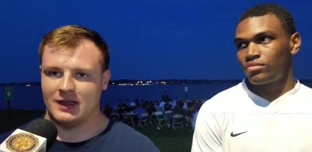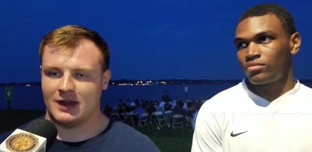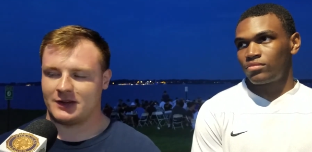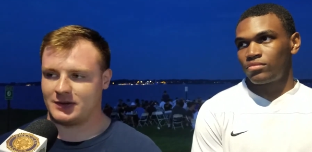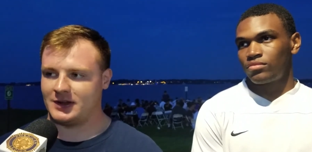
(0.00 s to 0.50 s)

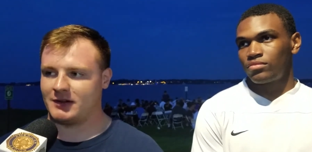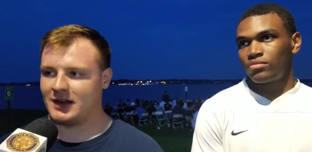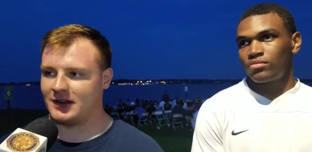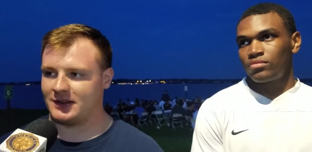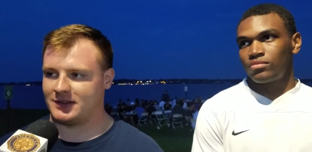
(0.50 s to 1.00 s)
Speaker 1: I saw he
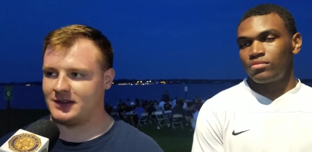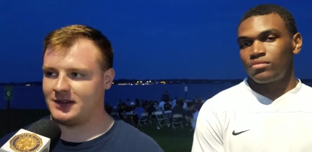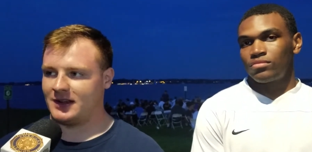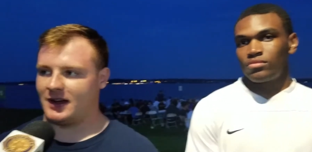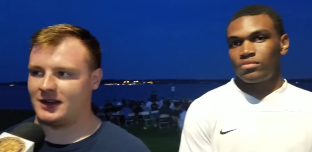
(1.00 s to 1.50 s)
grad. I
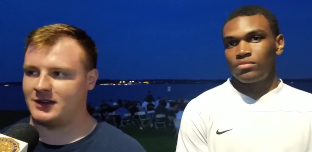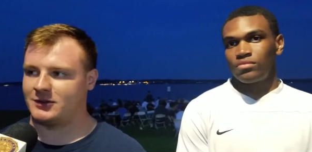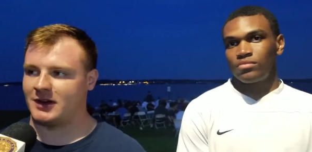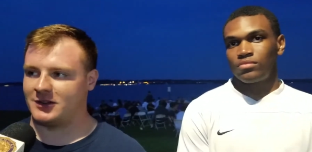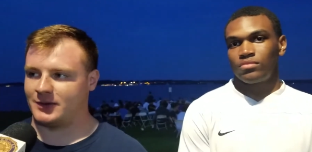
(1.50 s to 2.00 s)
see uh, he's
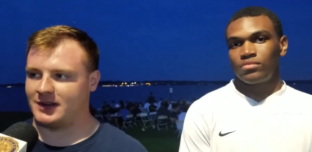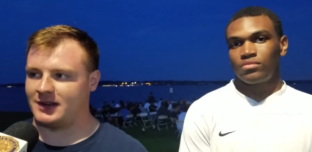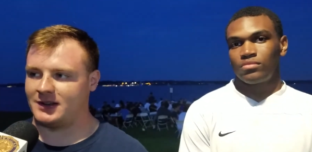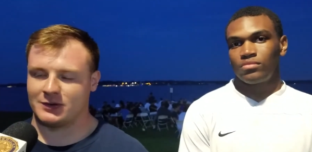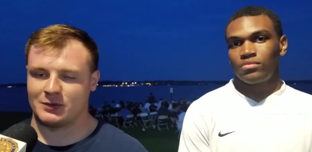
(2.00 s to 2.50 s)
graduated and
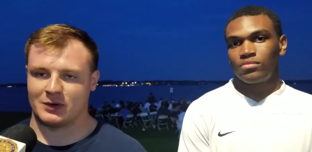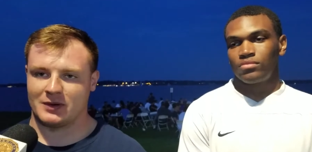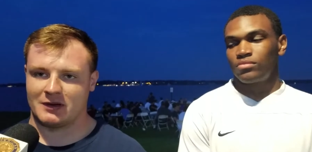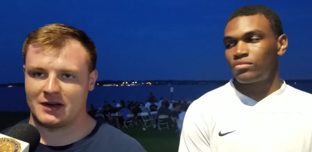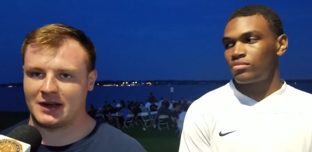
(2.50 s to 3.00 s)
he's doing pretty
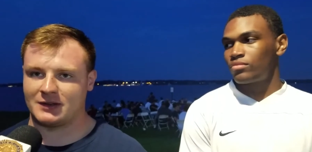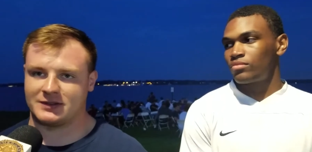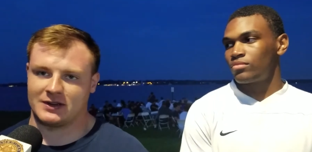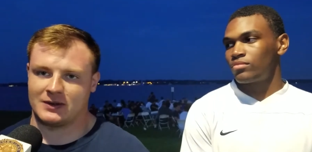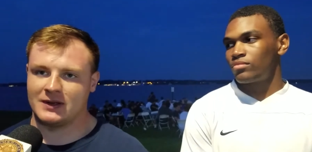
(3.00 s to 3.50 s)
well right now.
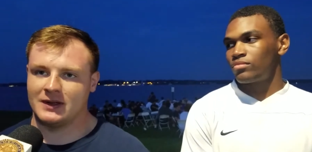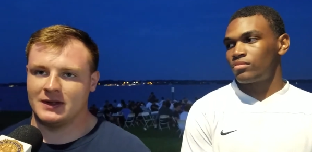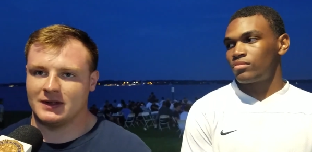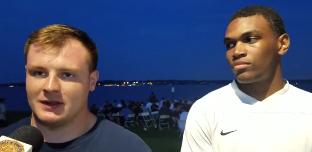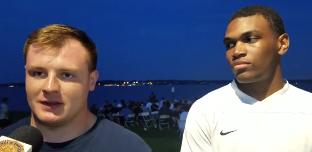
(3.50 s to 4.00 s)
So,
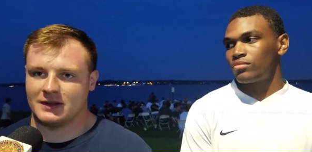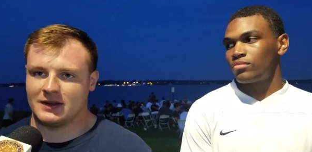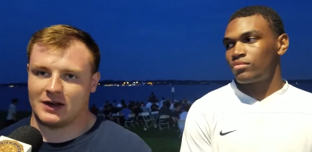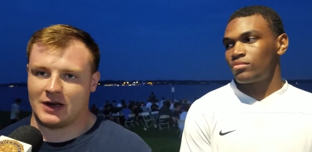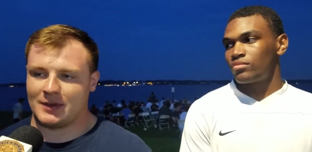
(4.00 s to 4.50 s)
you
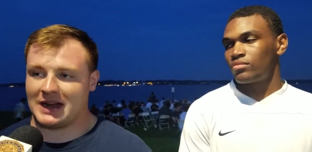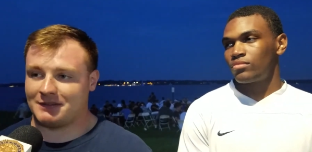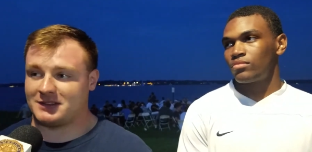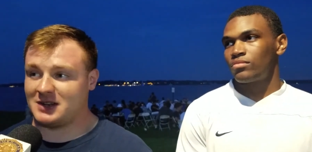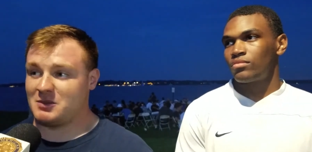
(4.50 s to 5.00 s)
know, I mean, I
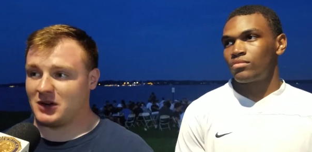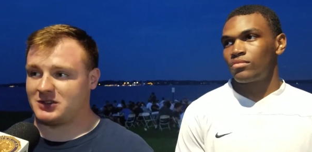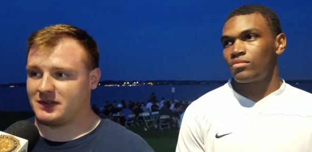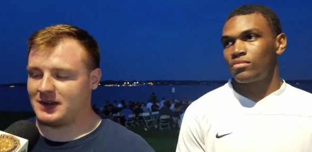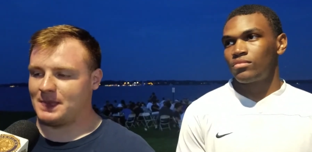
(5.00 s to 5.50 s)
haven't seen much
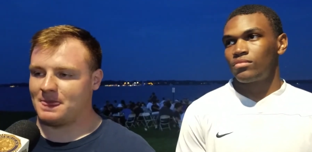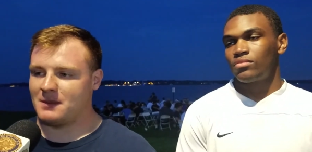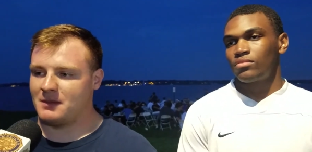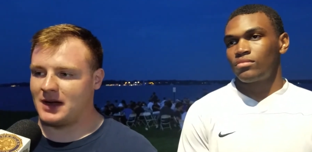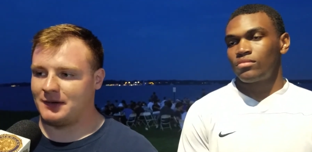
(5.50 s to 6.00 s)
of it.
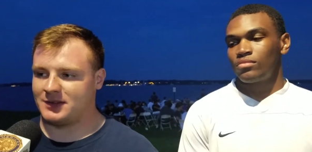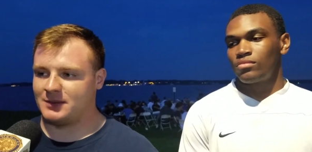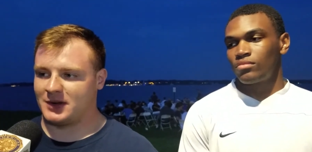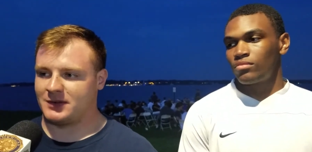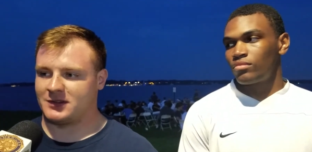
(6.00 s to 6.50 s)
I haven't seen
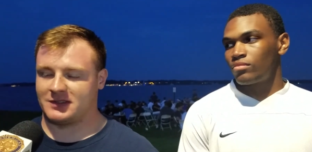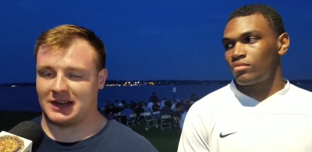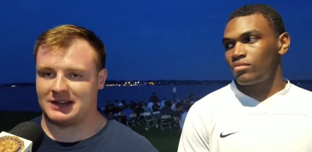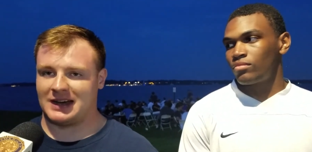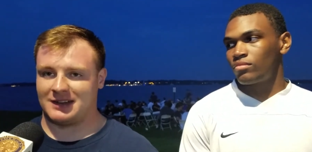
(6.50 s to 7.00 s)
much of it because there's not
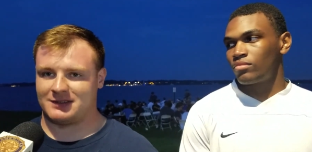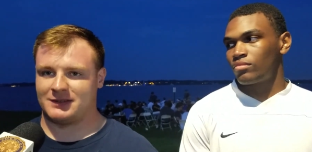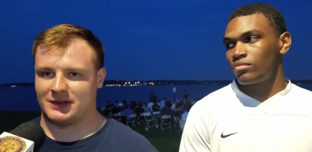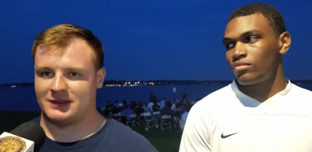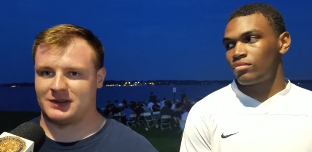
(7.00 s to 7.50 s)
a lot of
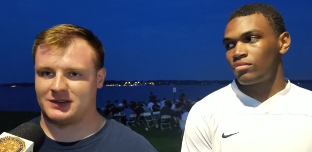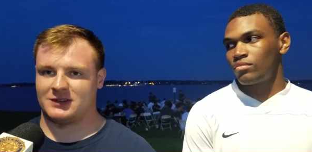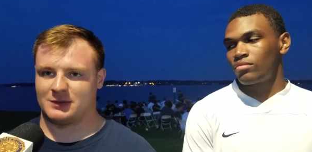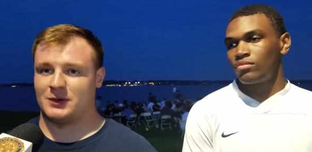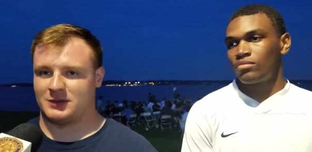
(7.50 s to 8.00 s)
civilians here because it's
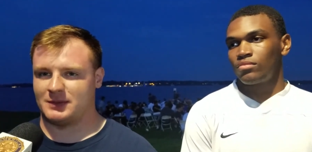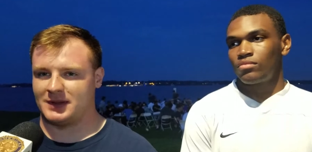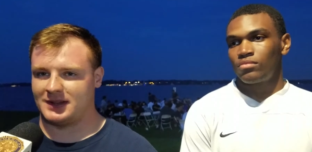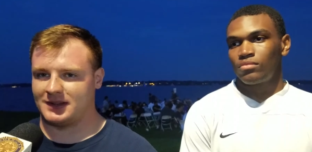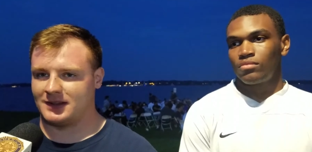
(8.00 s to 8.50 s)
supposed to be